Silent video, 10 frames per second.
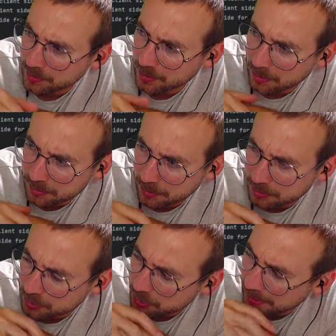
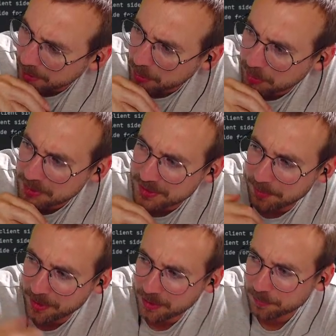on Trello or
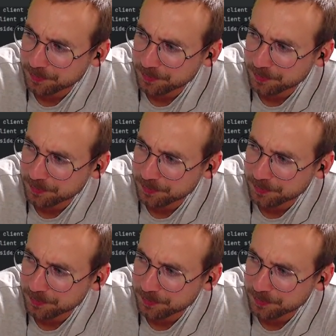something